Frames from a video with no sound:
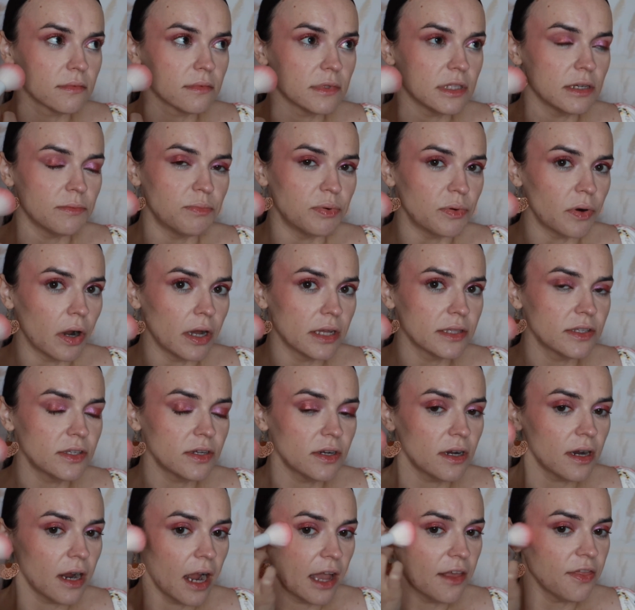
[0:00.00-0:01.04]
the
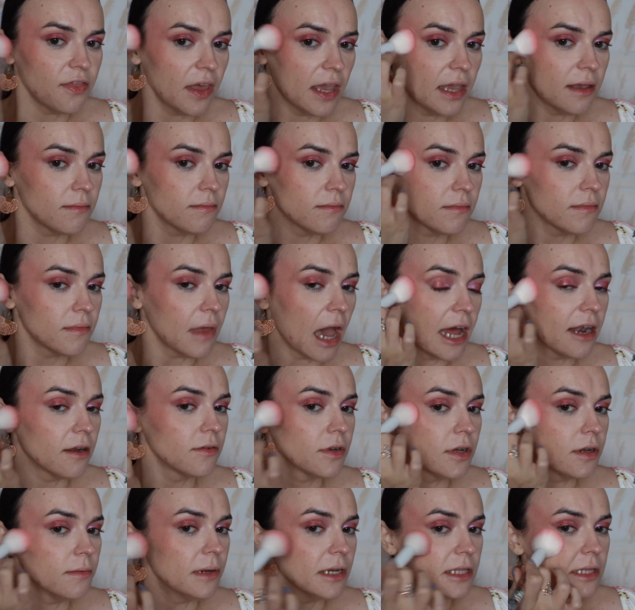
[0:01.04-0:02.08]
bronzer, I think. I don't
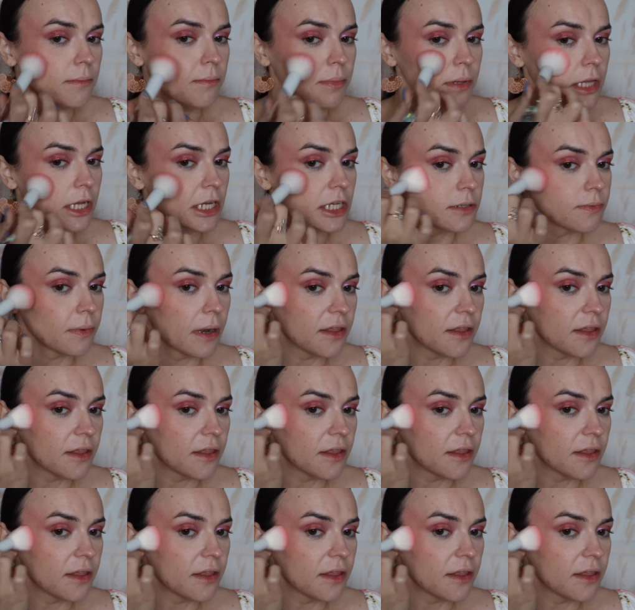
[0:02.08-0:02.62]
know about the blush,